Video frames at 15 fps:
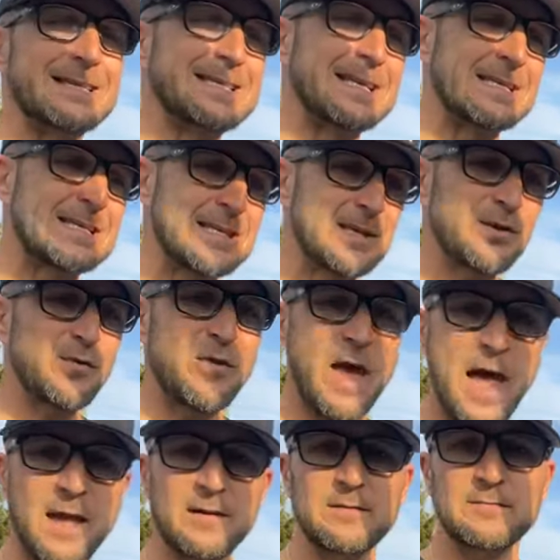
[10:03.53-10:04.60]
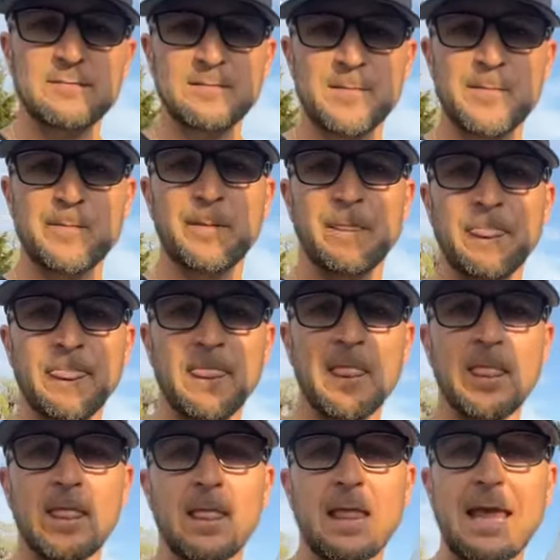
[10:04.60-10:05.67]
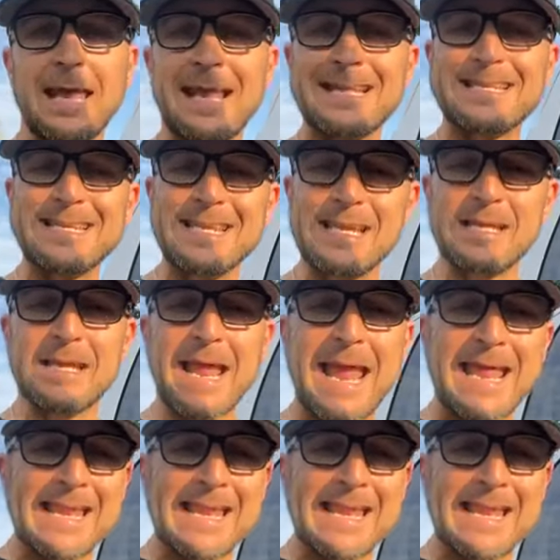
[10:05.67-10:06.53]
let's continue that. And I did,